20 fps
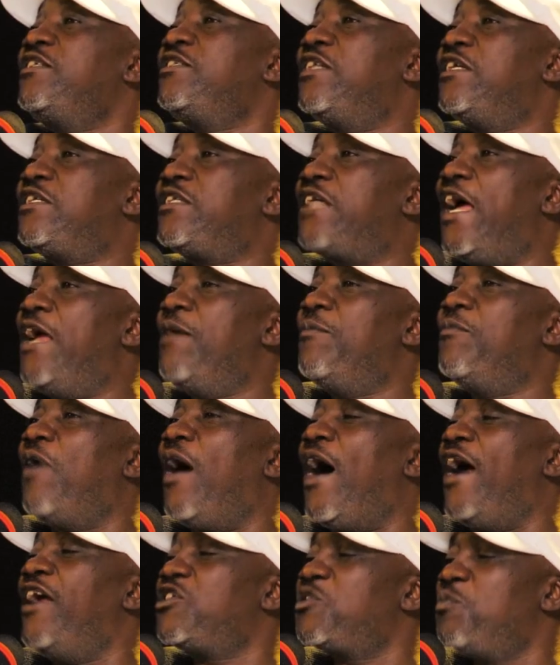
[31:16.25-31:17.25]
is the time
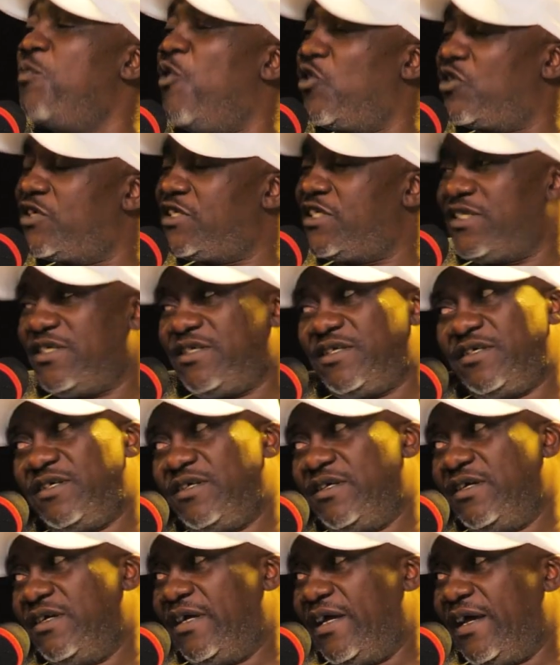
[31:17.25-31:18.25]
I smoked
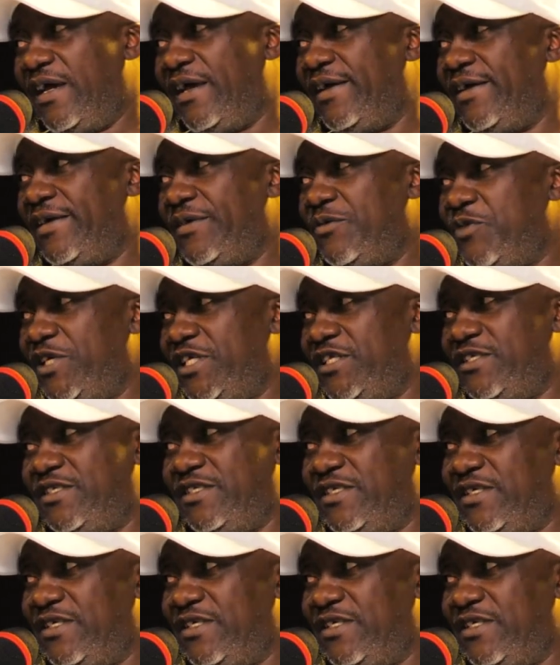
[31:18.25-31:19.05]
weed.